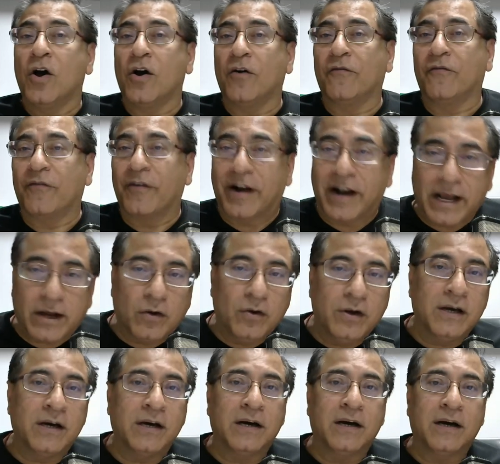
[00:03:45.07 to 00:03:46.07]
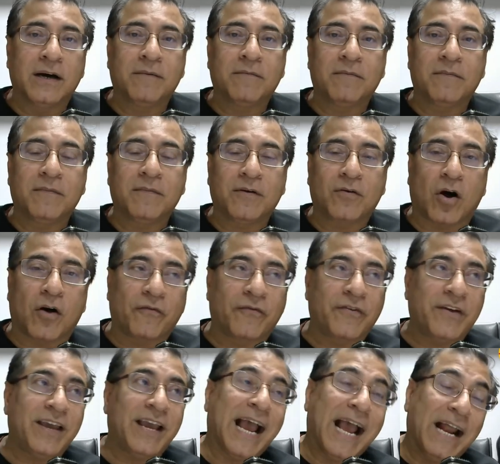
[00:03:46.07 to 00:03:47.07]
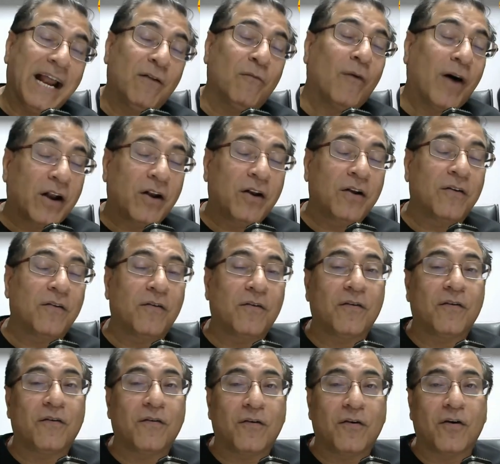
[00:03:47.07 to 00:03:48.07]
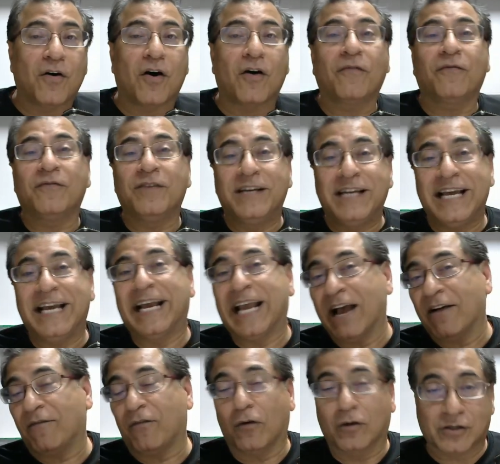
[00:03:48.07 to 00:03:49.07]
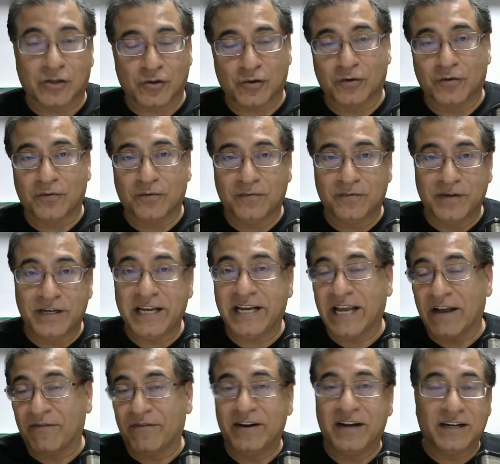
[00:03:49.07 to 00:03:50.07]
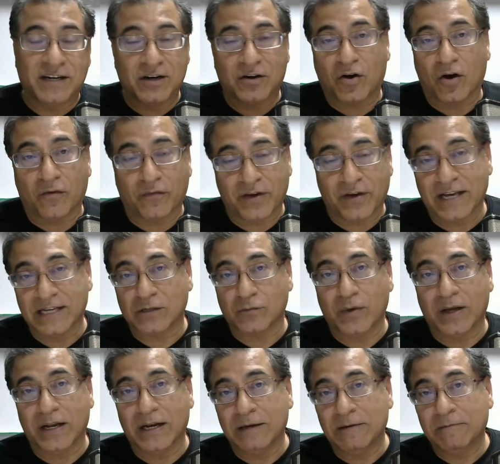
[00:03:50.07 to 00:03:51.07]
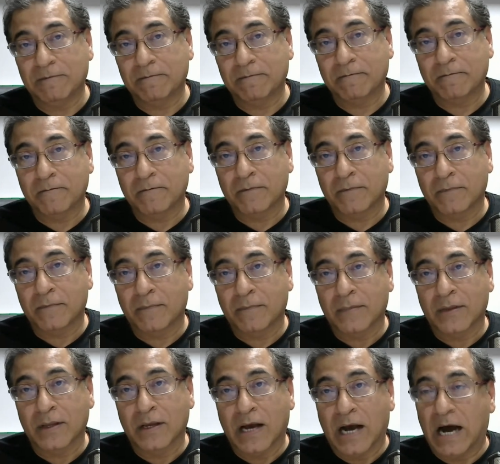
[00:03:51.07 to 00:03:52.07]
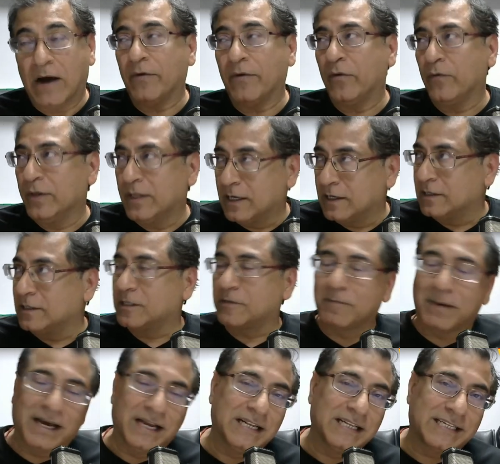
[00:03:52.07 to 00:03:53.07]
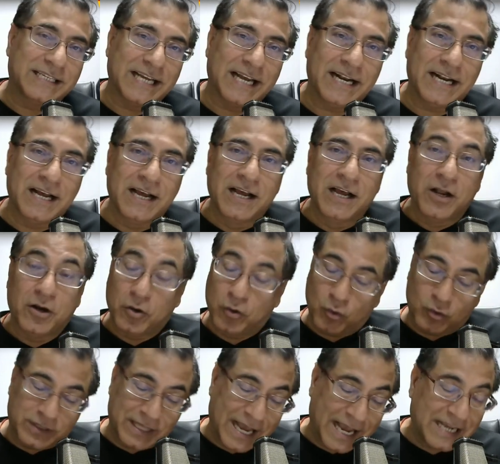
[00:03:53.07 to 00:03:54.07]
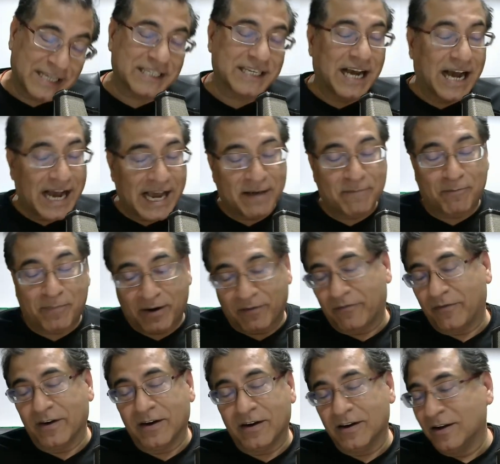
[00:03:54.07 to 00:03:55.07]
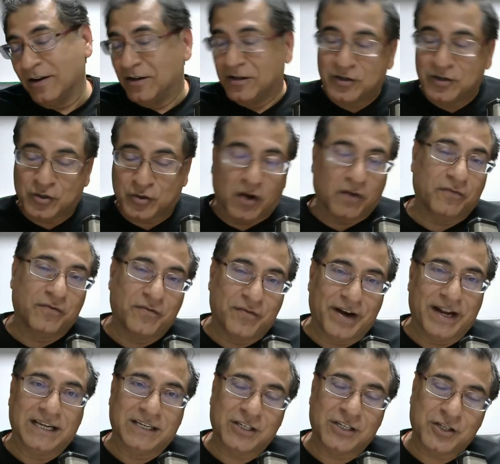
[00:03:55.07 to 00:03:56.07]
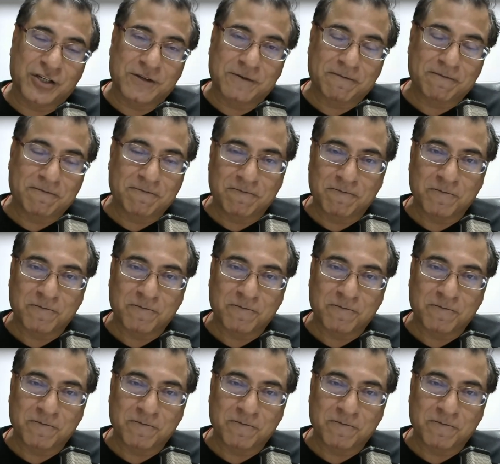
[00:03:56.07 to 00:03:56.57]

of regular coffee and one of decaf also, decaffeinated coffee as well." Harvey, with a smile, said, "No thanks, I prefer soft drinks."